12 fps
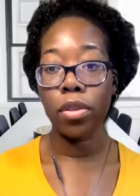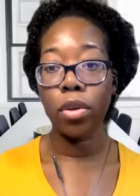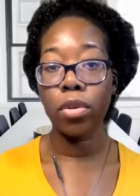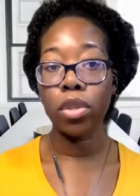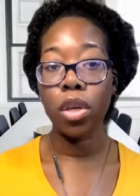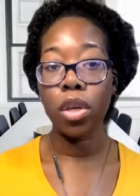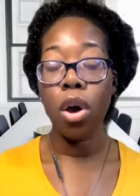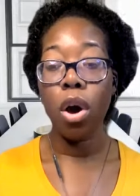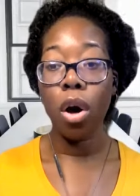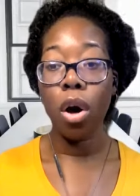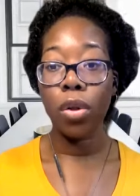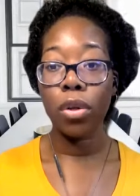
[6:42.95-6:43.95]
those
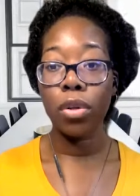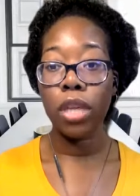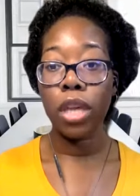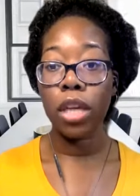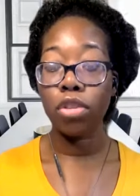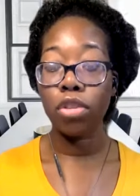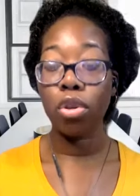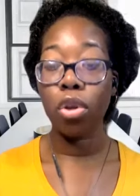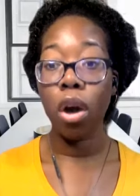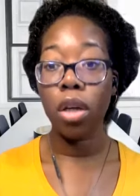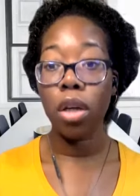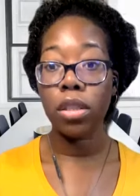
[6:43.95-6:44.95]
all those extra
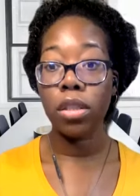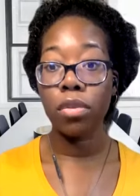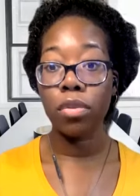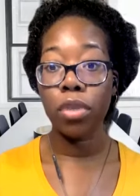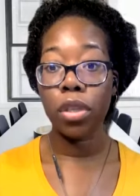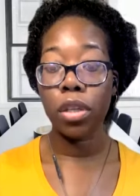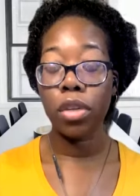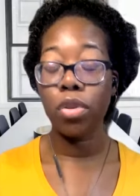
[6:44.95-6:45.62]
costs could really,